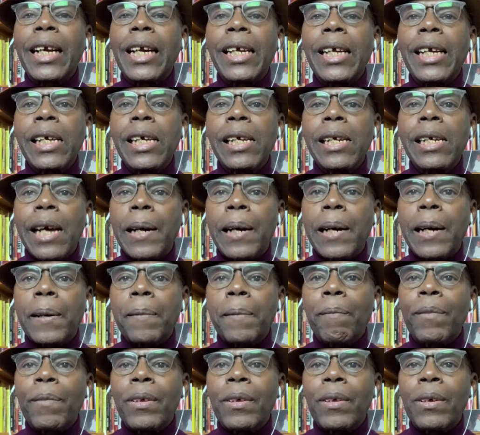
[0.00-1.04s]
leader
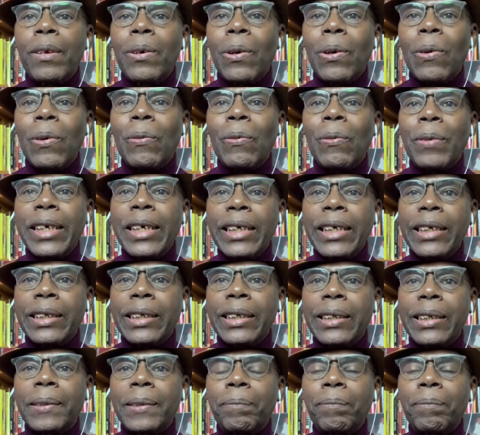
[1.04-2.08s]
of
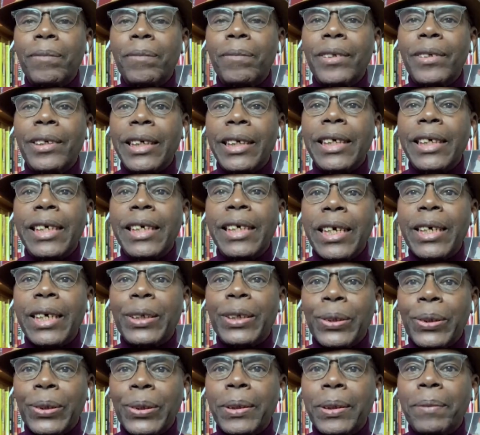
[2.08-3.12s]
his
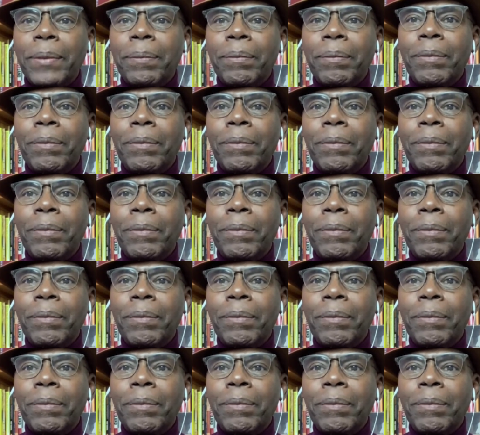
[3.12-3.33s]
generation.